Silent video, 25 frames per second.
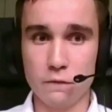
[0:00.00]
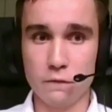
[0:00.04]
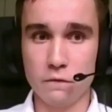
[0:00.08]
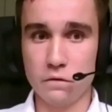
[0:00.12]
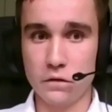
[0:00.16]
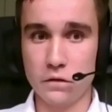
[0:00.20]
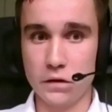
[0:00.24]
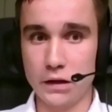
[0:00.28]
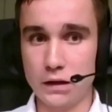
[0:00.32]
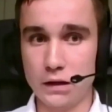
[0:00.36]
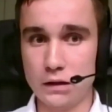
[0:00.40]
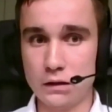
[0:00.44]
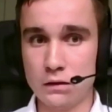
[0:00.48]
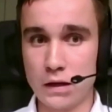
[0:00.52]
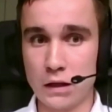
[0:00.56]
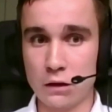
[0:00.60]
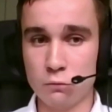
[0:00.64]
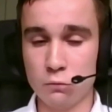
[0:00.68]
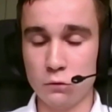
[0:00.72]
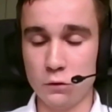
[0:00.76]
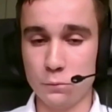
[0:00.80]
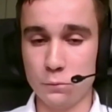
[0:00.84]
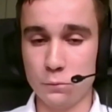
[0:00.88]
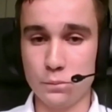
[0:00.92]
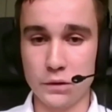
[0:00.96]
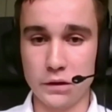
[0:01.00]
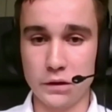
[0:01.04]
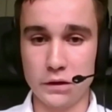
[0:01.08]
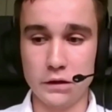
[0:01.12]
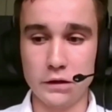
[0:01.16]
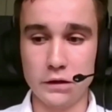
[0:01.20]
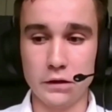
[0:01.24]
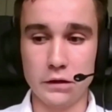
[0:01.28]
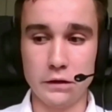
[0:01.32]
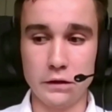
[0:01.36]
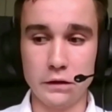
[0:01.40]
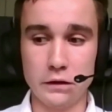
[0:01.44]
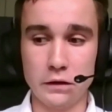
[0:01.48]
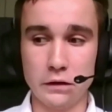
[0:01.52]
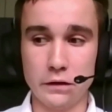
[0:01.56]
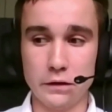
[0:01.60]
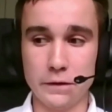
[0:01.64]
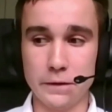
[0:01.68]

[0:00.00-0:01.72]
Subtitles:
think that will be